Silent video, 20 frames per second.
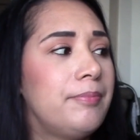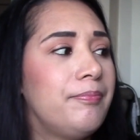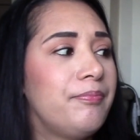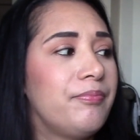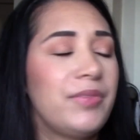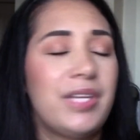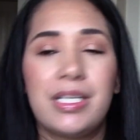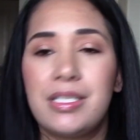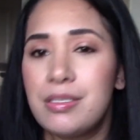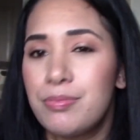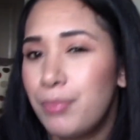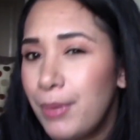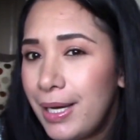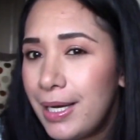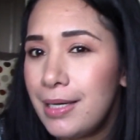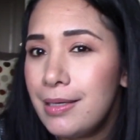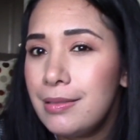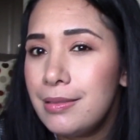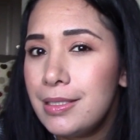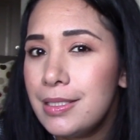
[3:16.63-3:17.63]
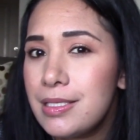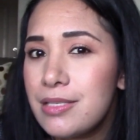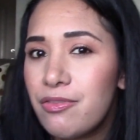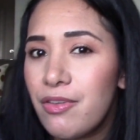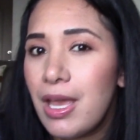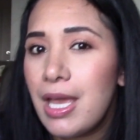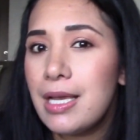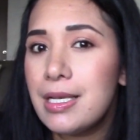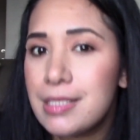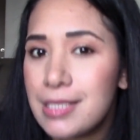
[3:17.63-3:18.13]
That's about as
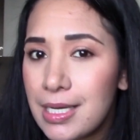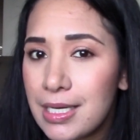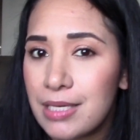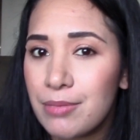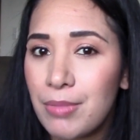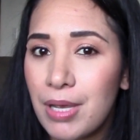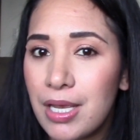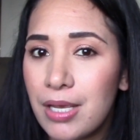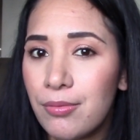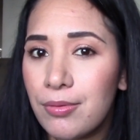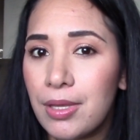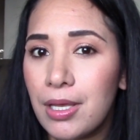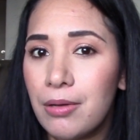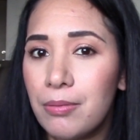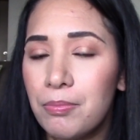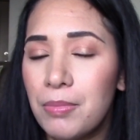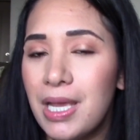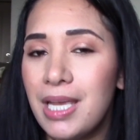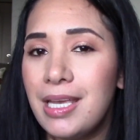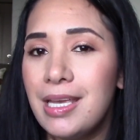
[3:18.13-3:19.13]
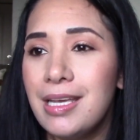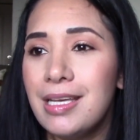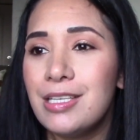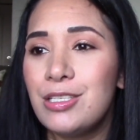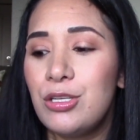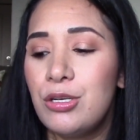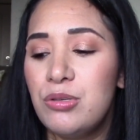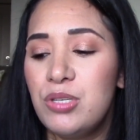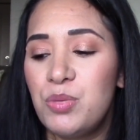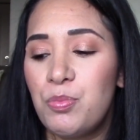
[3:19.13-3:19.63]
vague as I can make it without making it
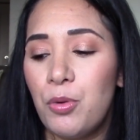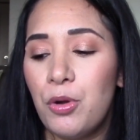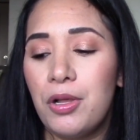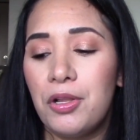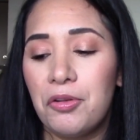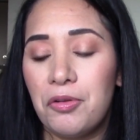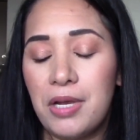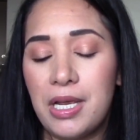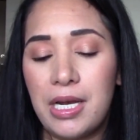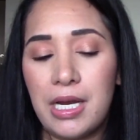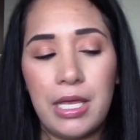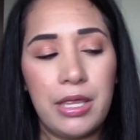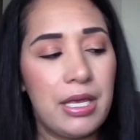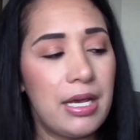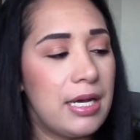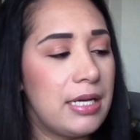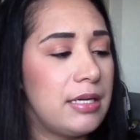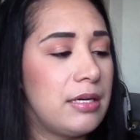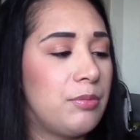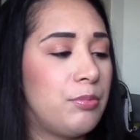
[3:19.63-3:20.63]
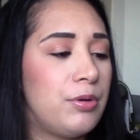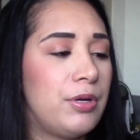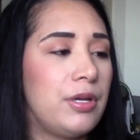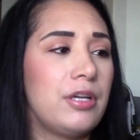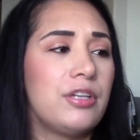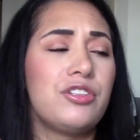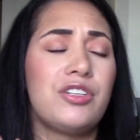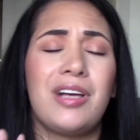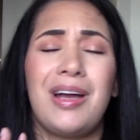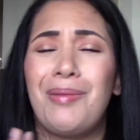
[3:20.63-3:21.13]
too spoilery, and I think I did a pretty
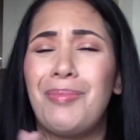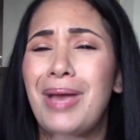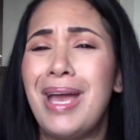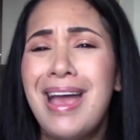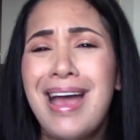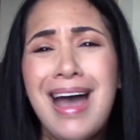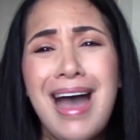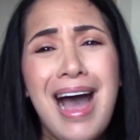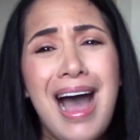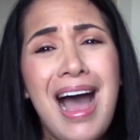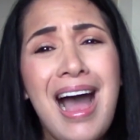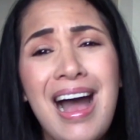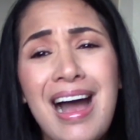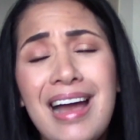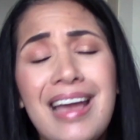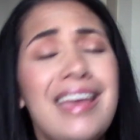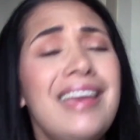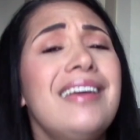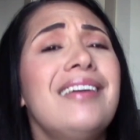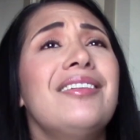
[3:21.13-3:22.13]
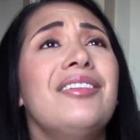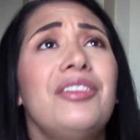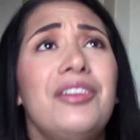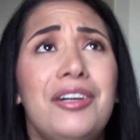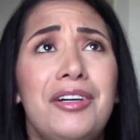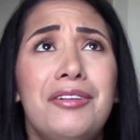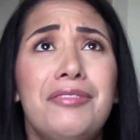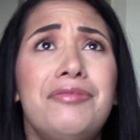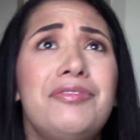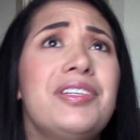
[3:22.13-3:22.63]
good job. I
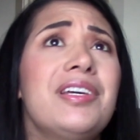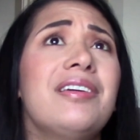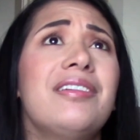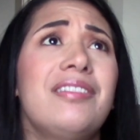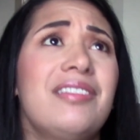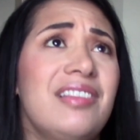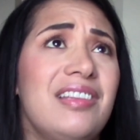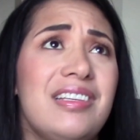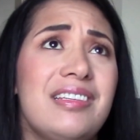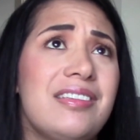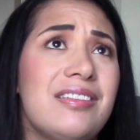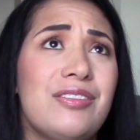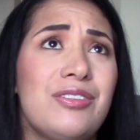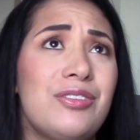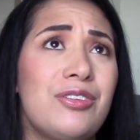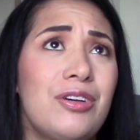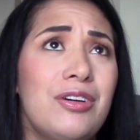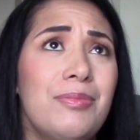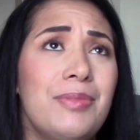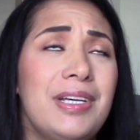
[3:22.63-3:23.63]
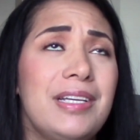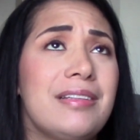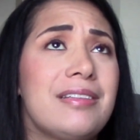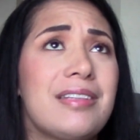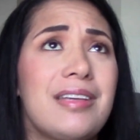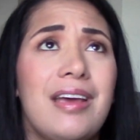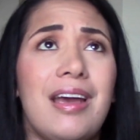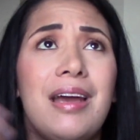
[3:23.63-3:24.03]
loved this installment.